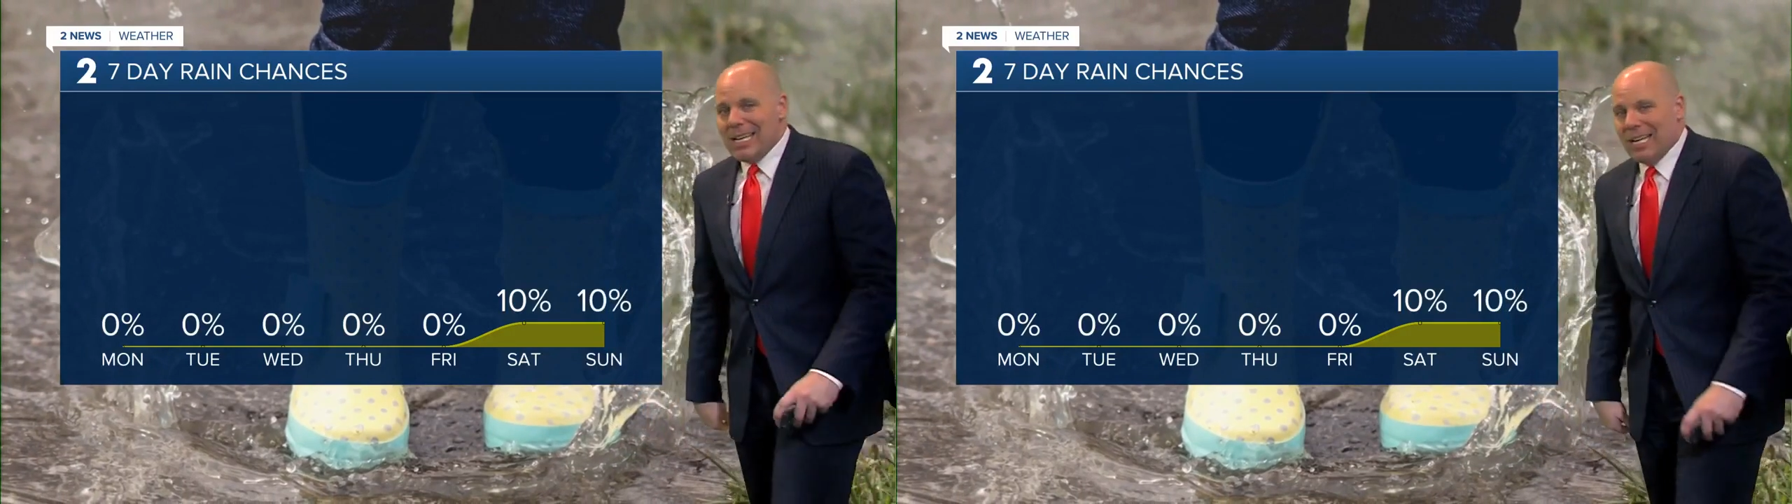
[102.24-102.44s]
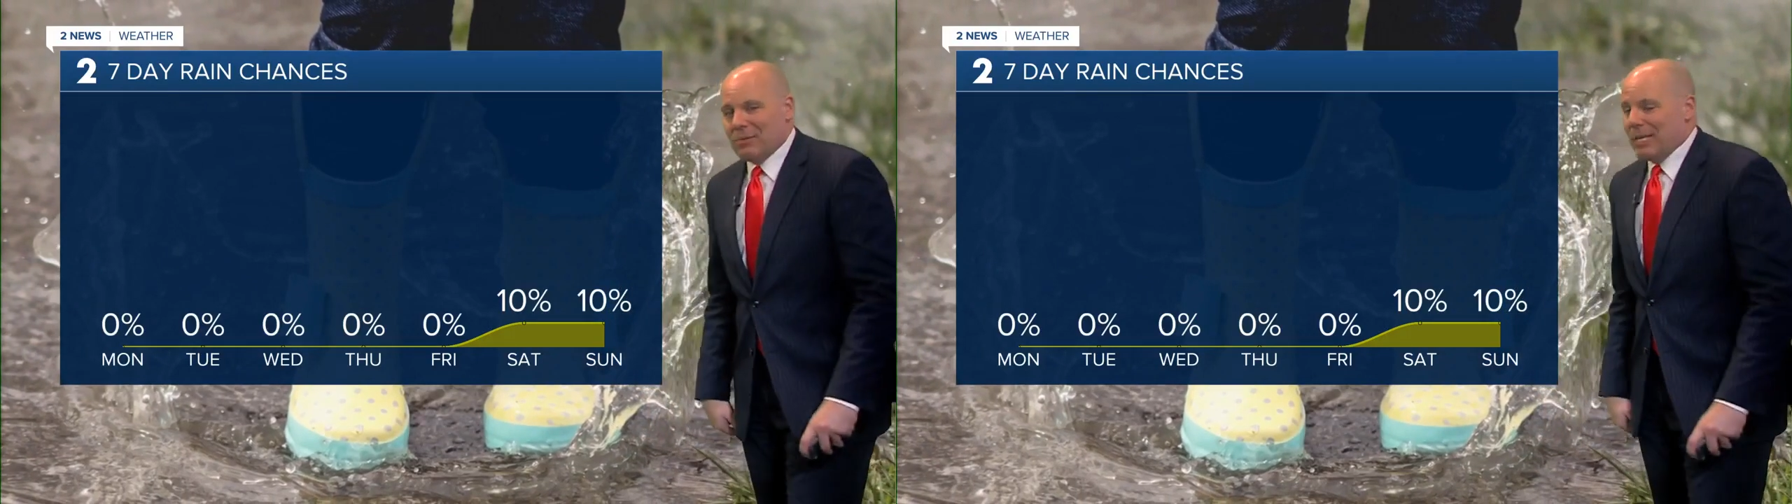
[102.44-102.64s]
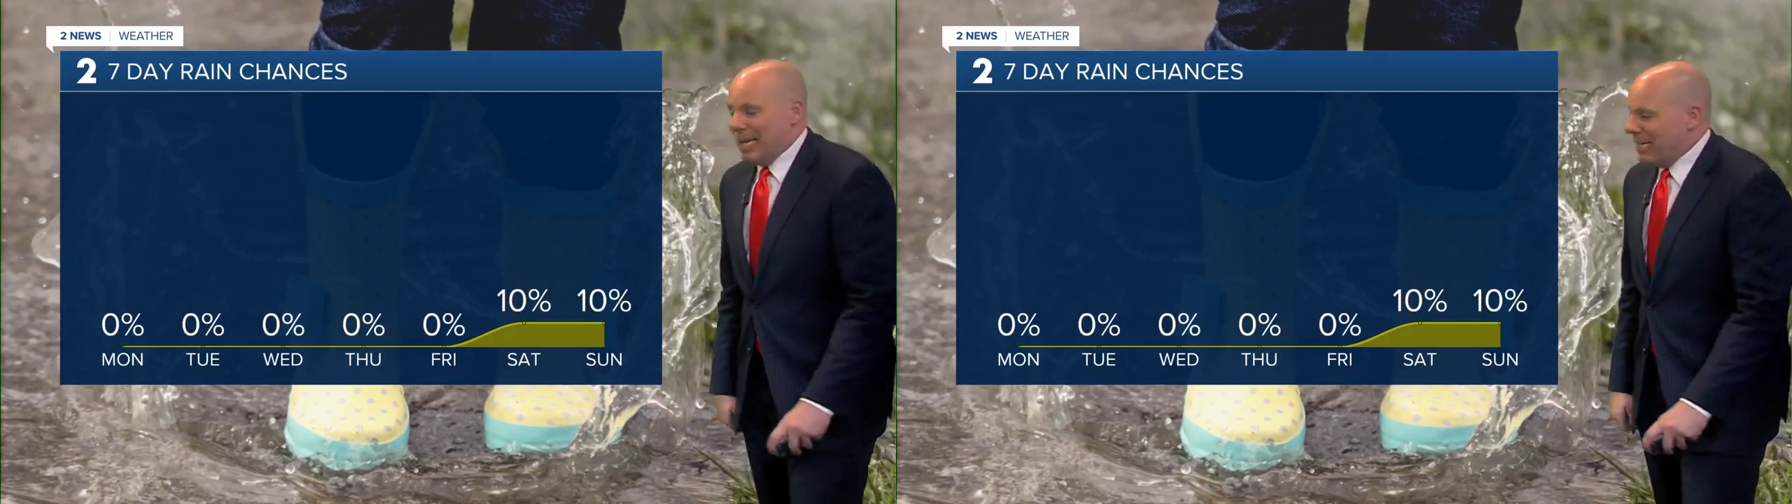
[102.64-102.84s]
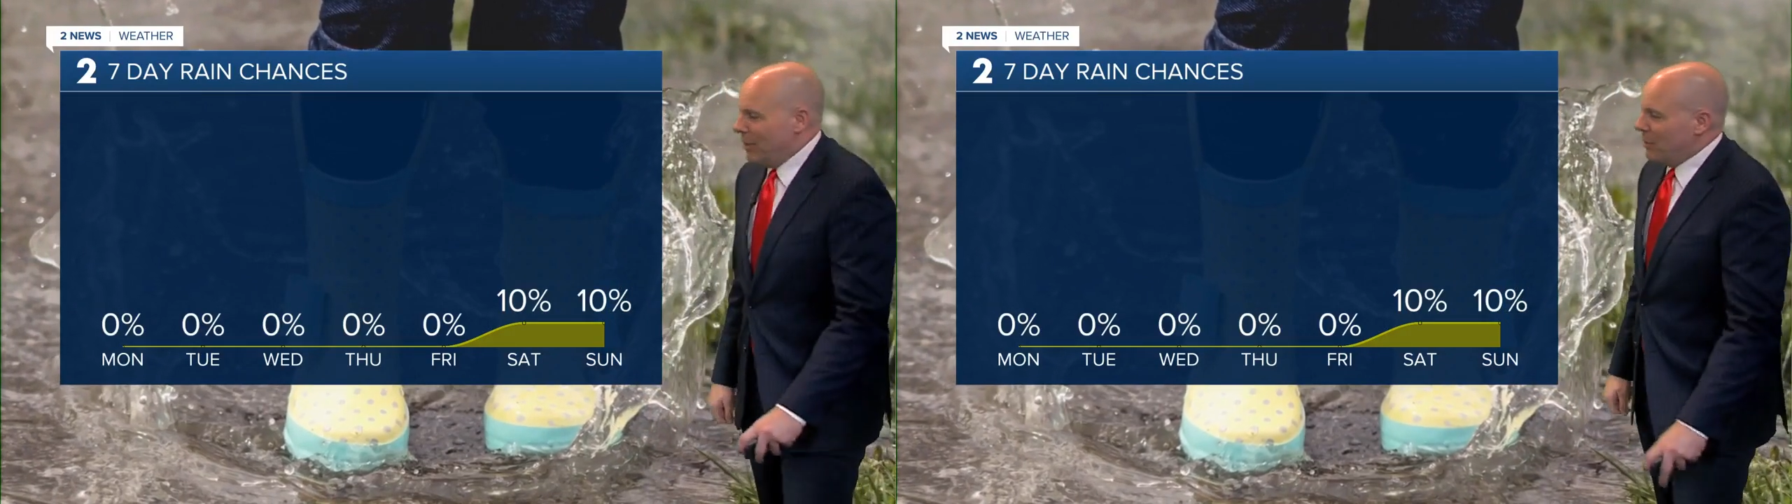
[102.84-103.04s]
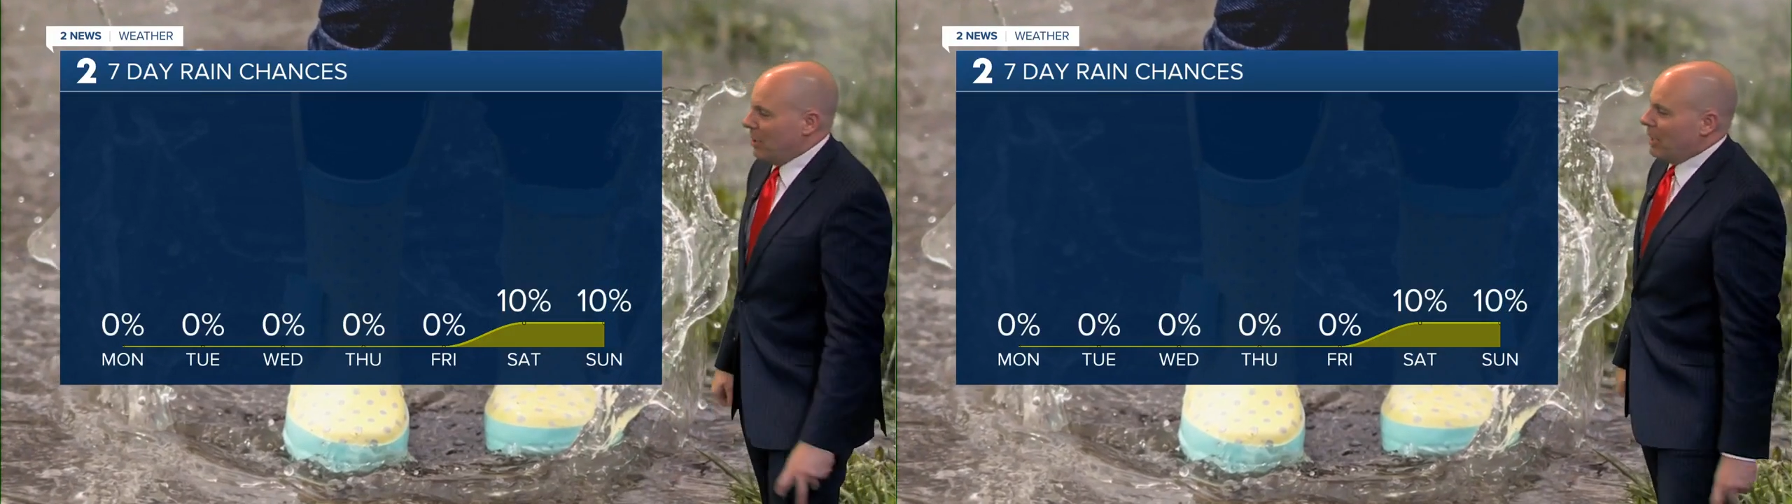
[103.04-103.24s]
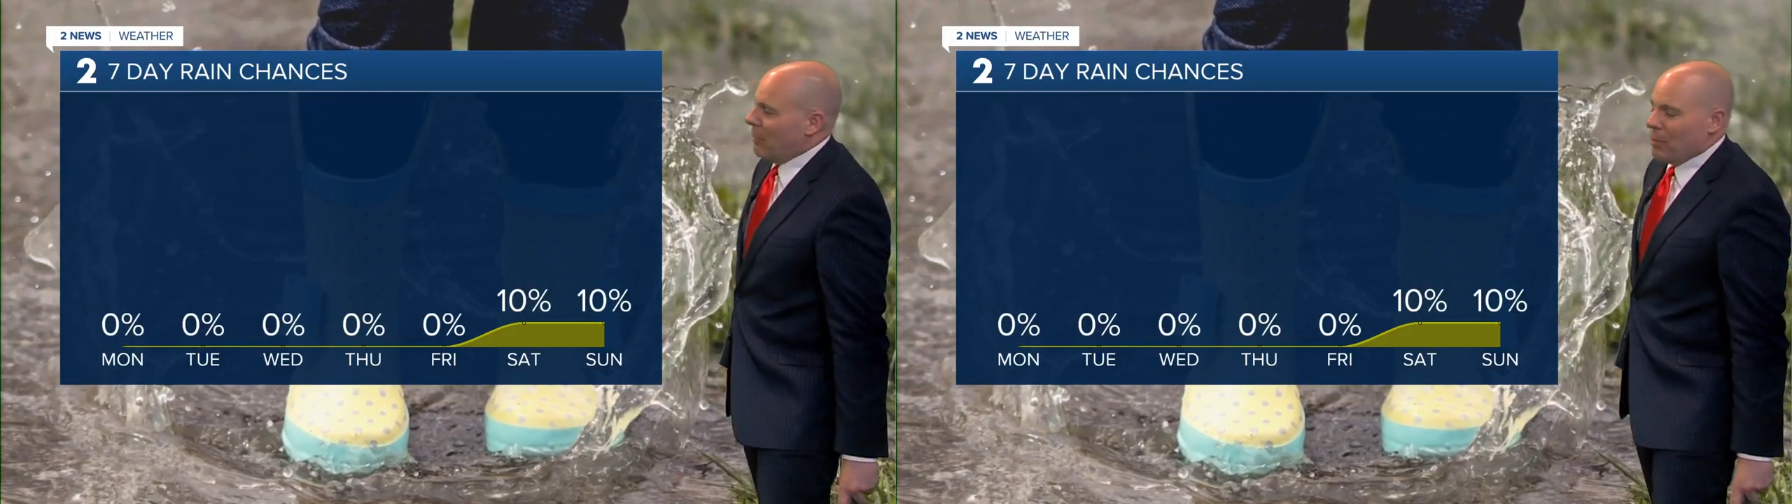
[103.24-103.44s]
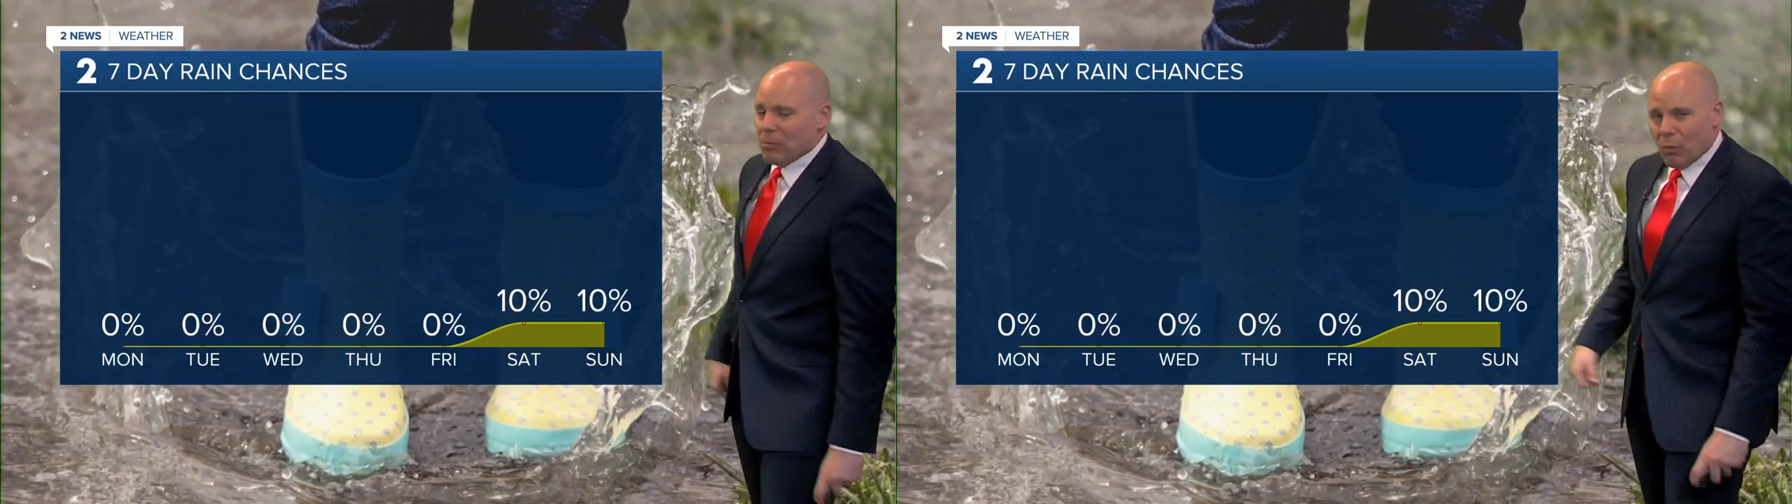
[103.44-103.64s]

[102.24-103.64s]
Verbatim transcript: as we head here a couple of